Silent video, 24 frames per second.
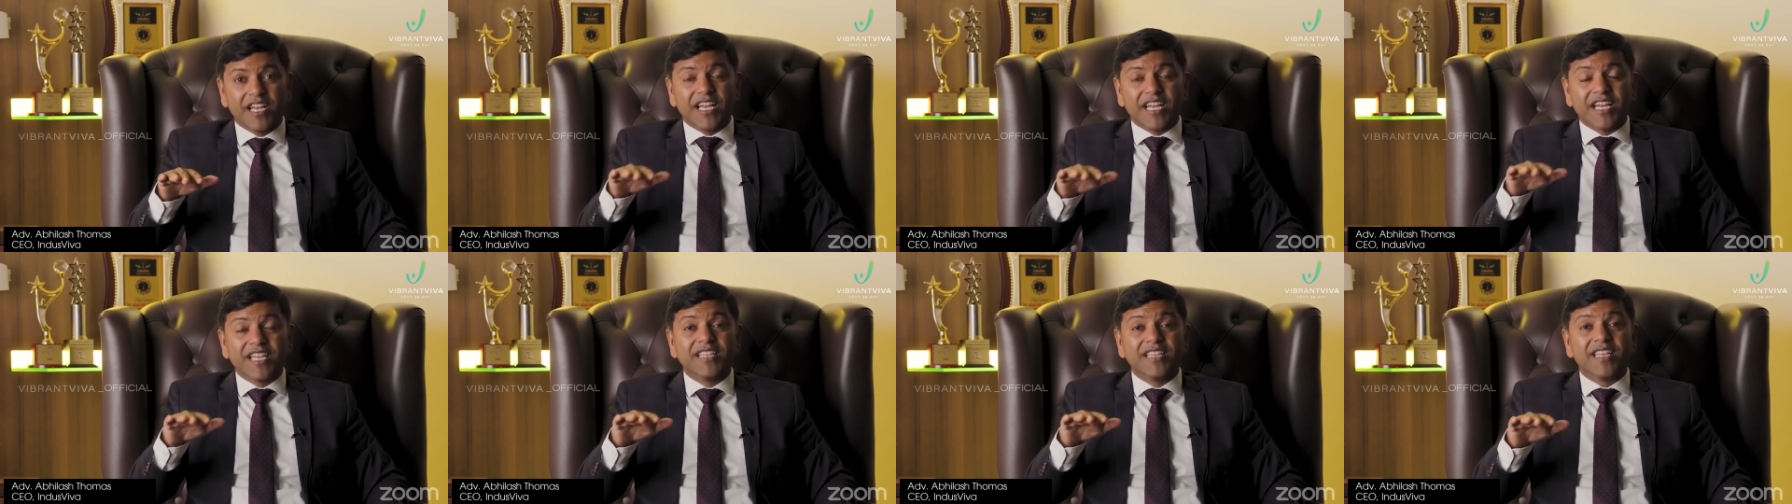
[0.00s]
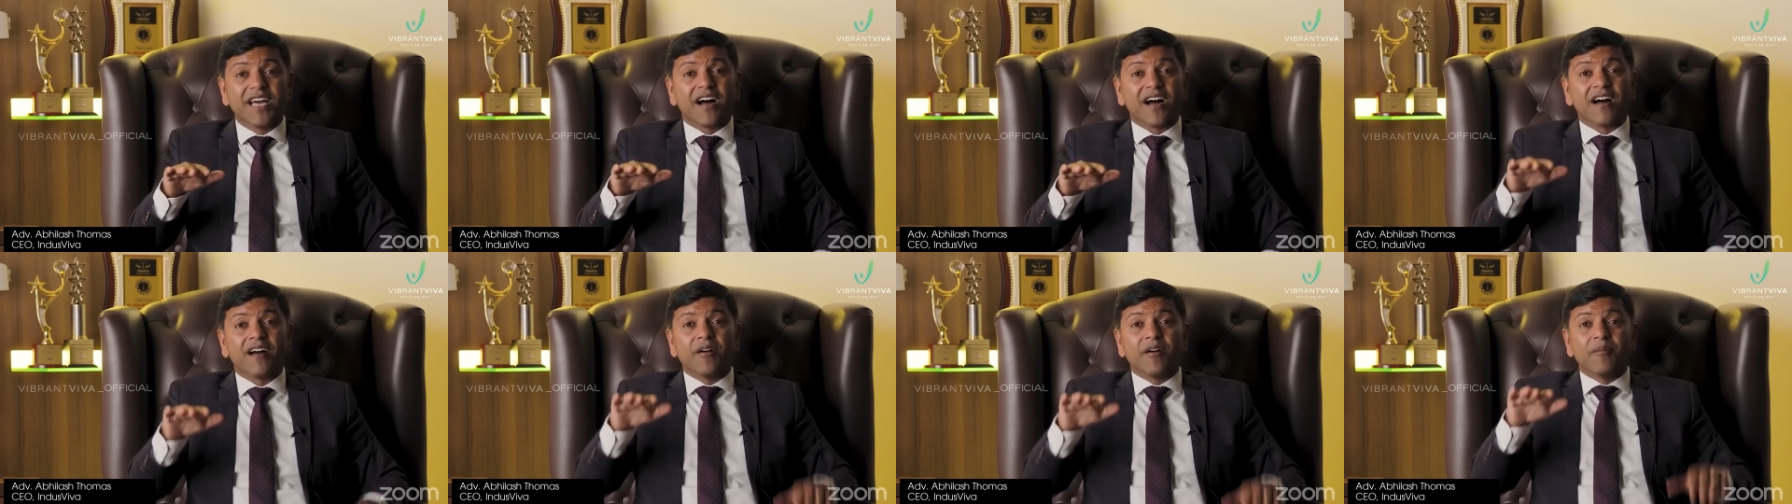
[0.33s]

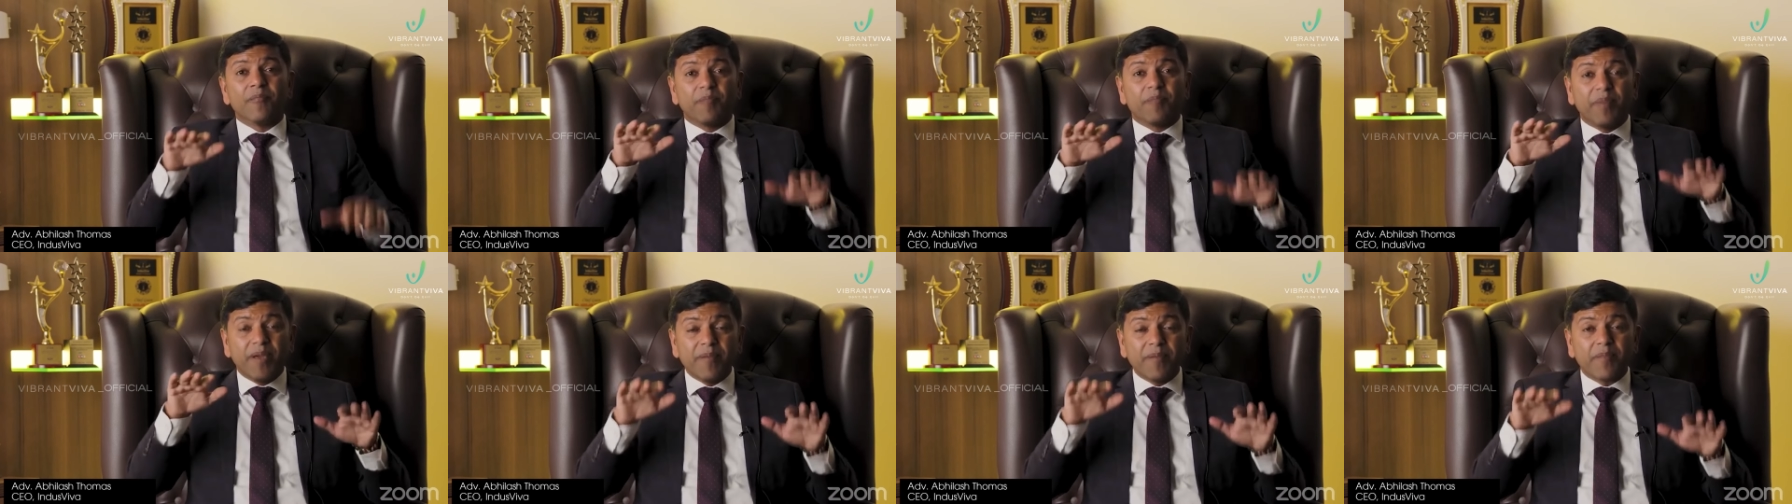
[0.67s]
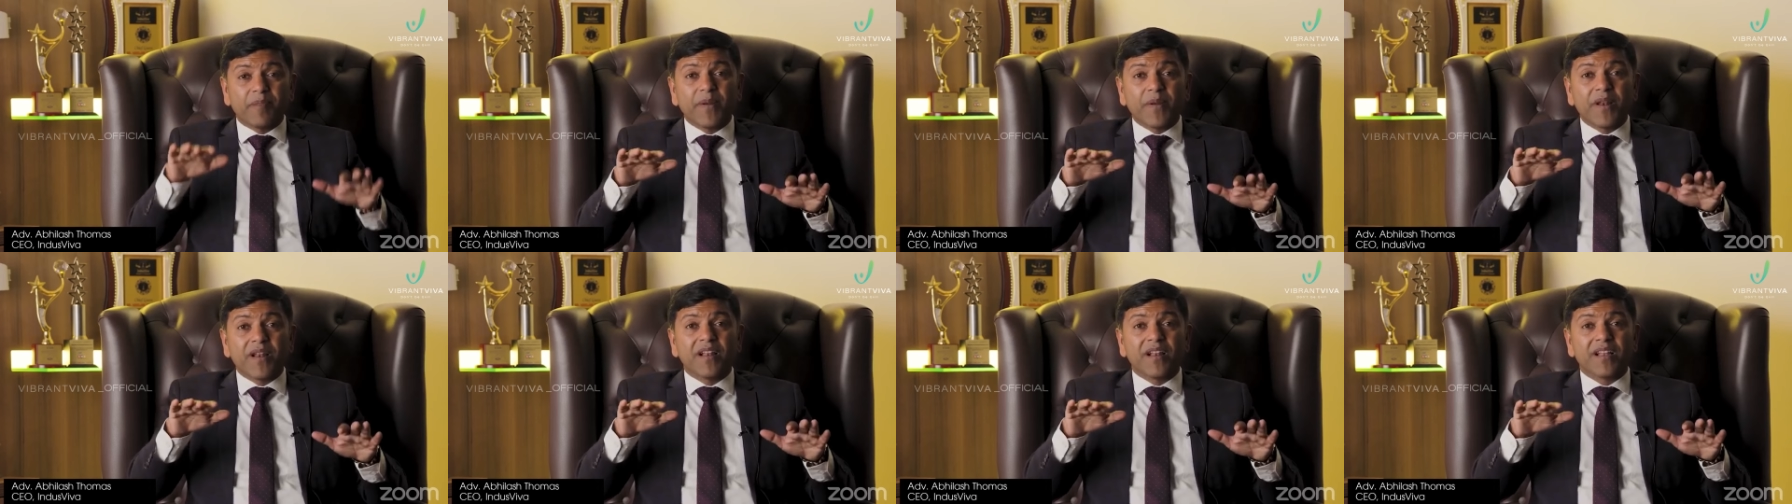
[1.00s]
The
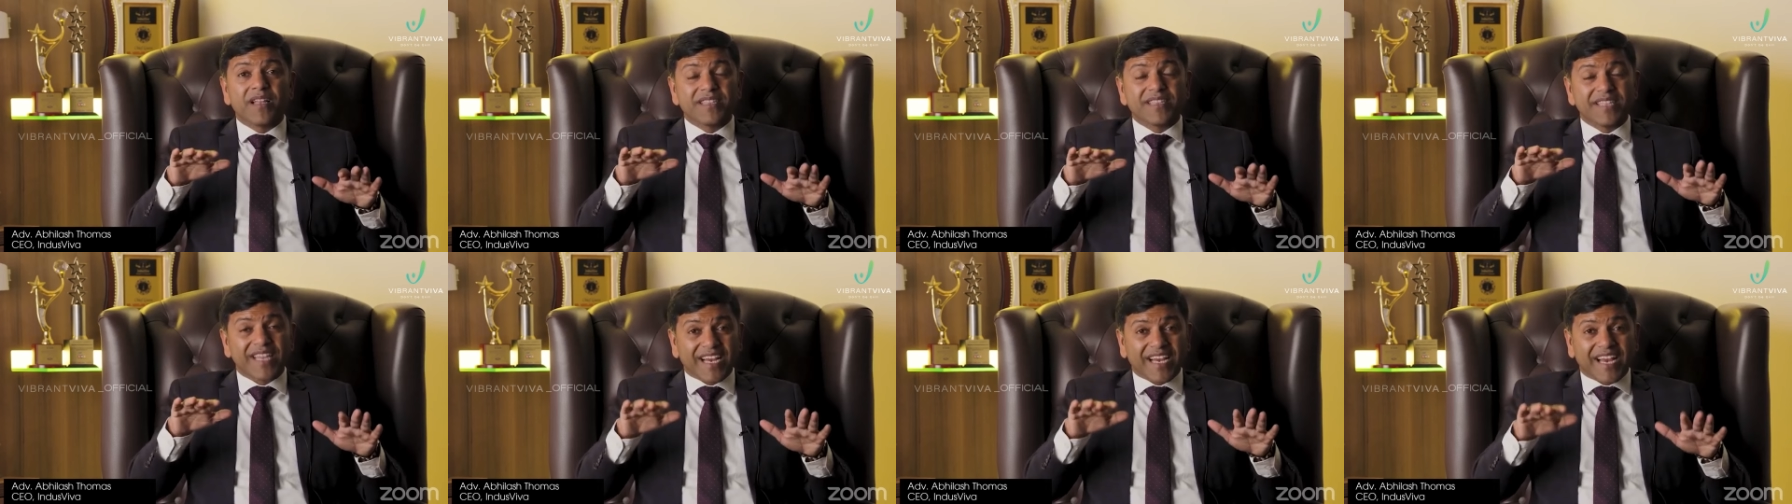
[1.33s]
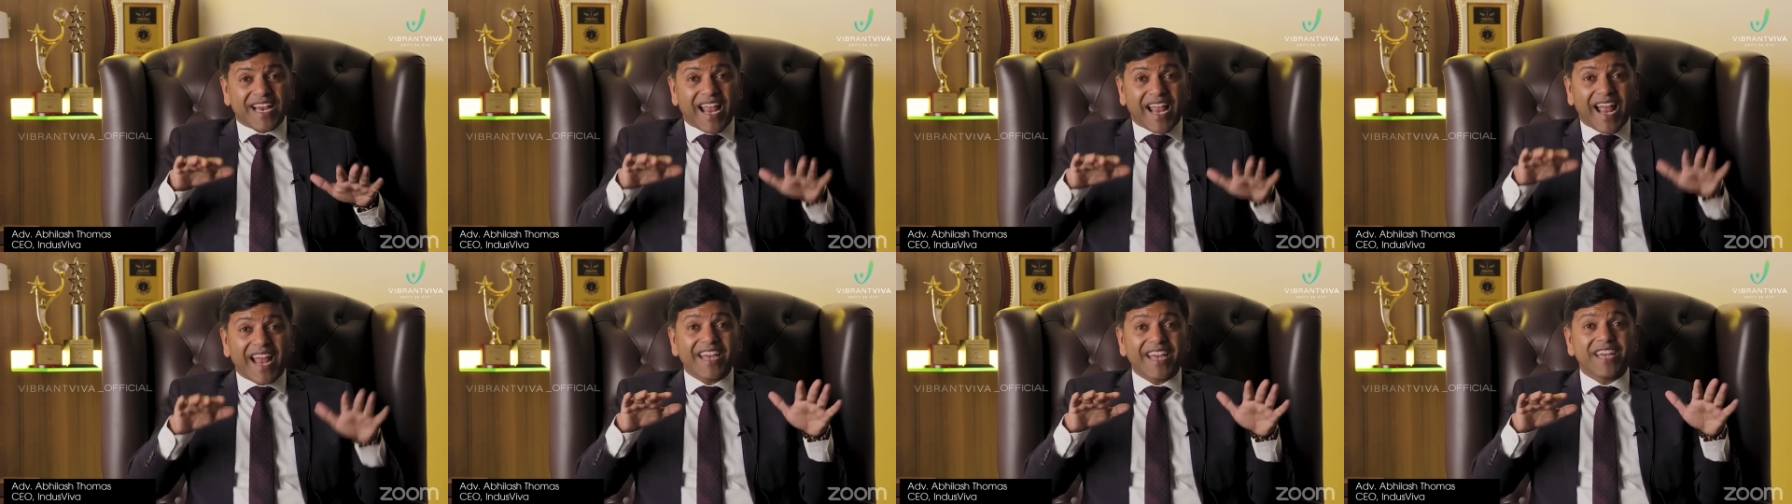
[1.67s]
people, the
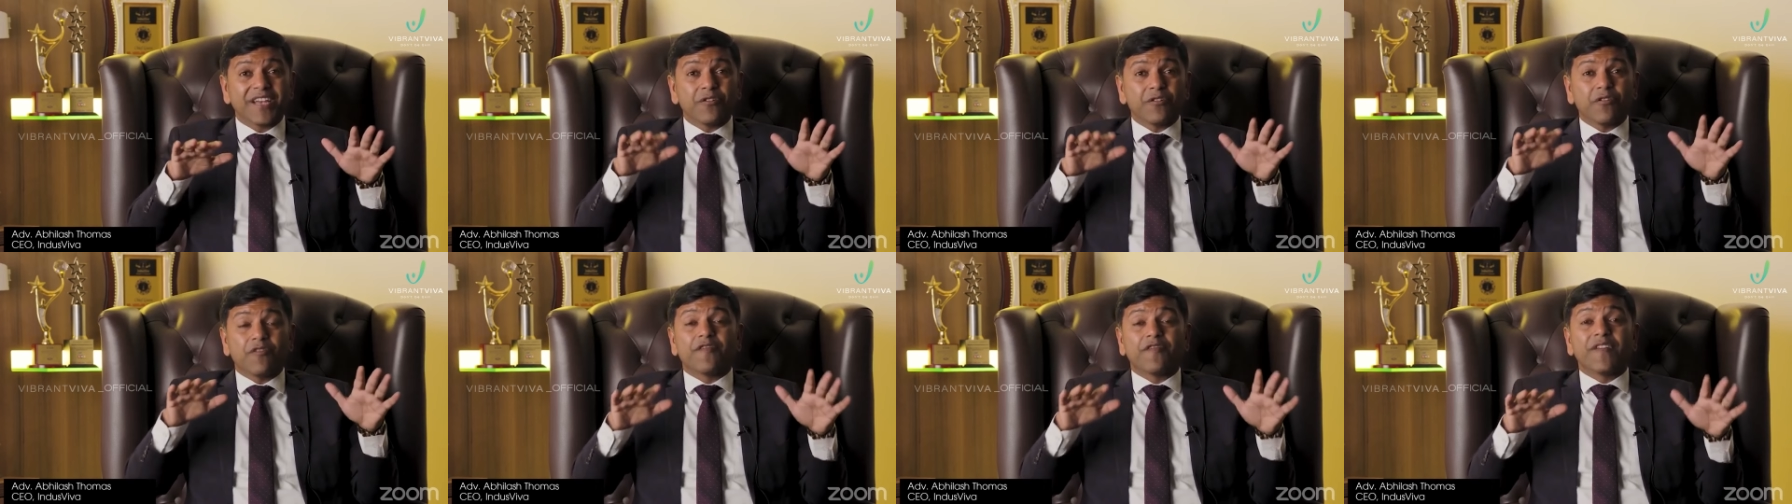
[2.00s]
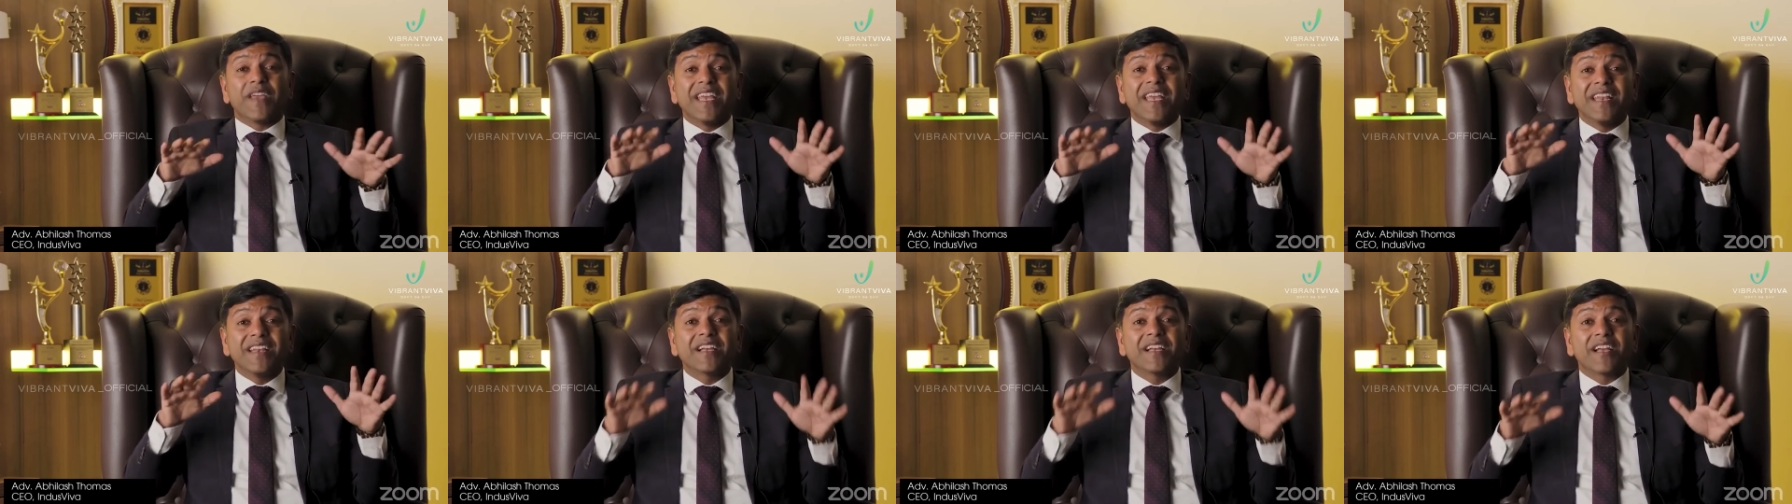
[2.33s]
kind of
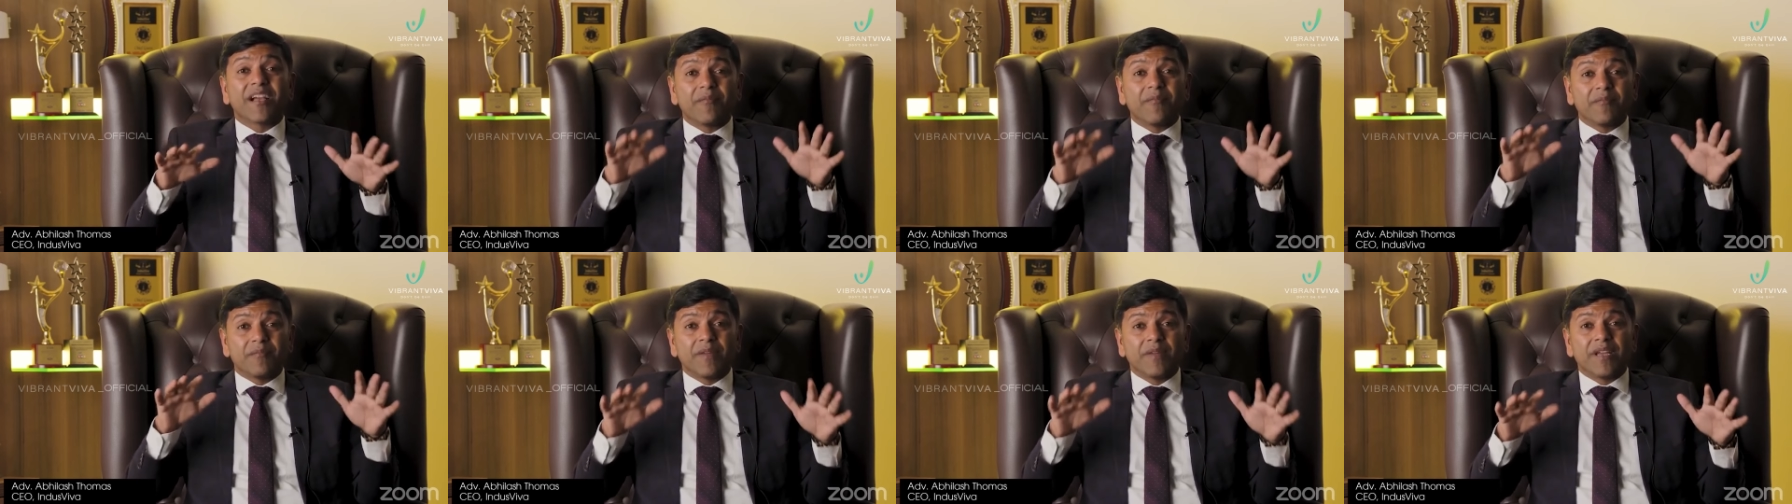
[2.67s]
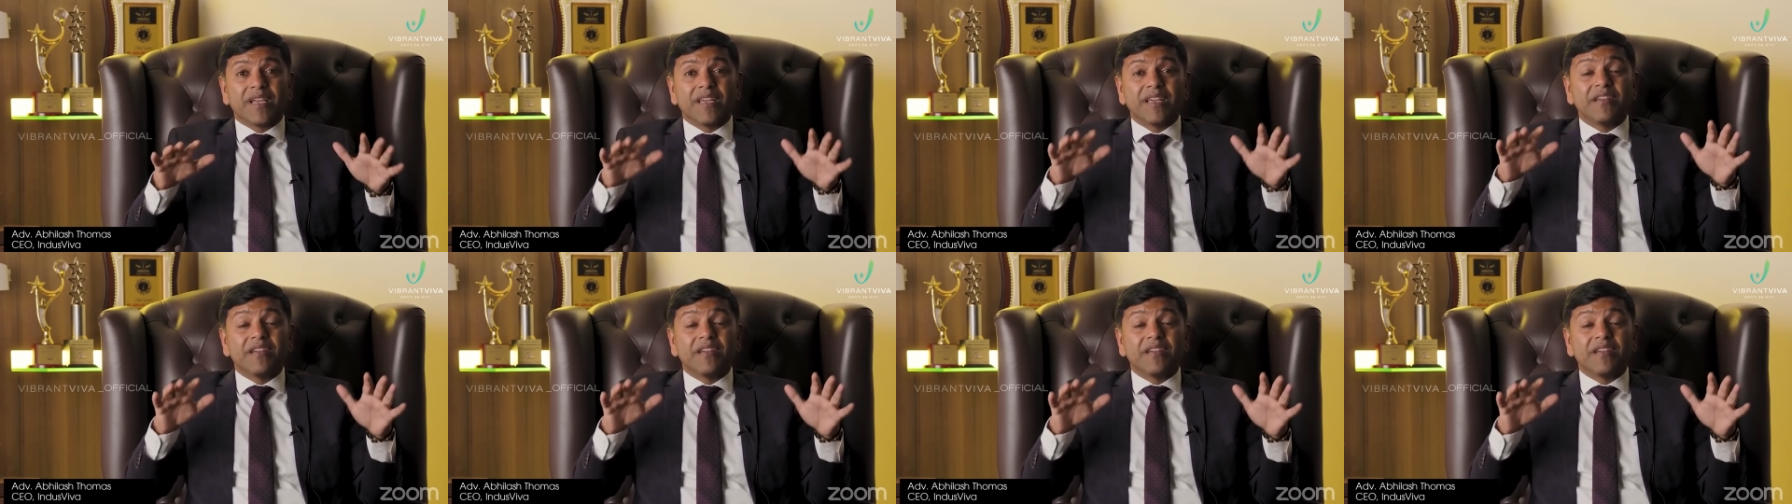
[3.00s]
income